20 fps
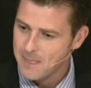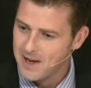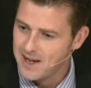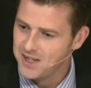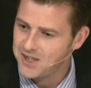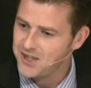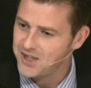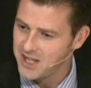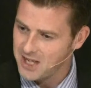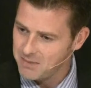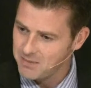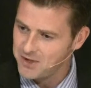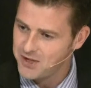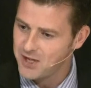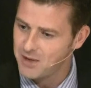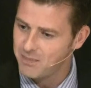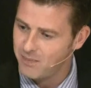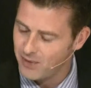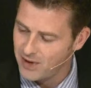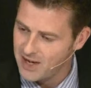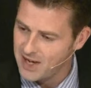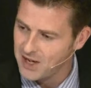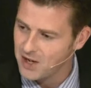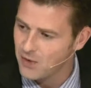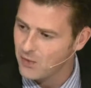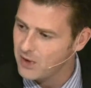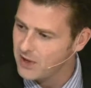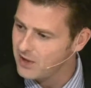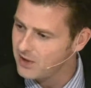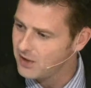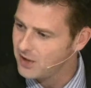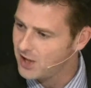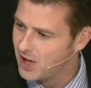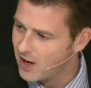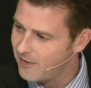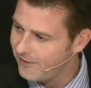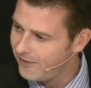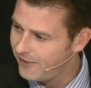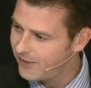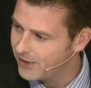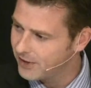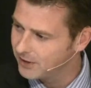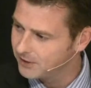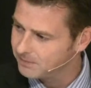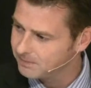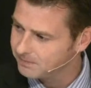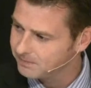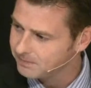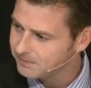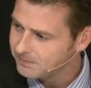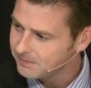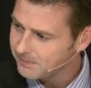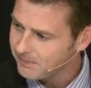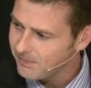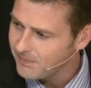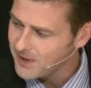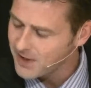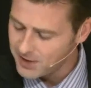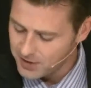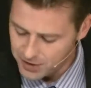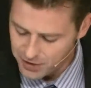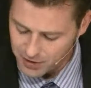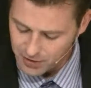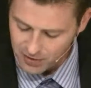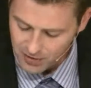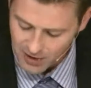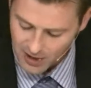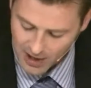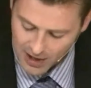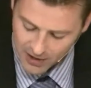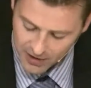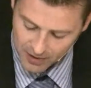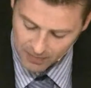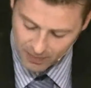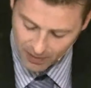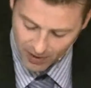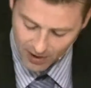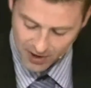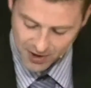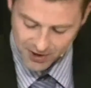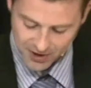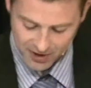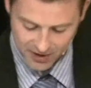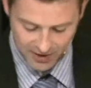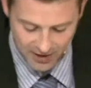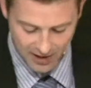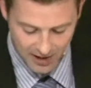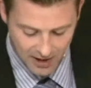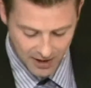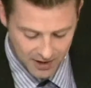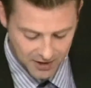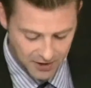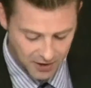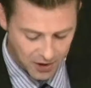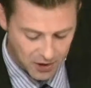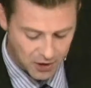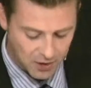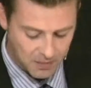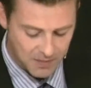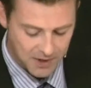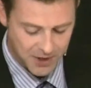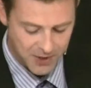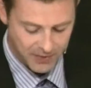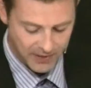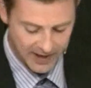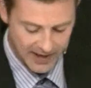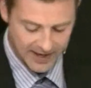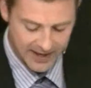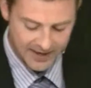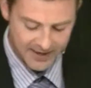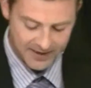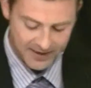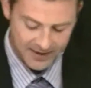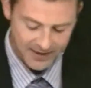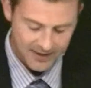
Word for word: It seems to bring a real comfort to the person to whom it's read.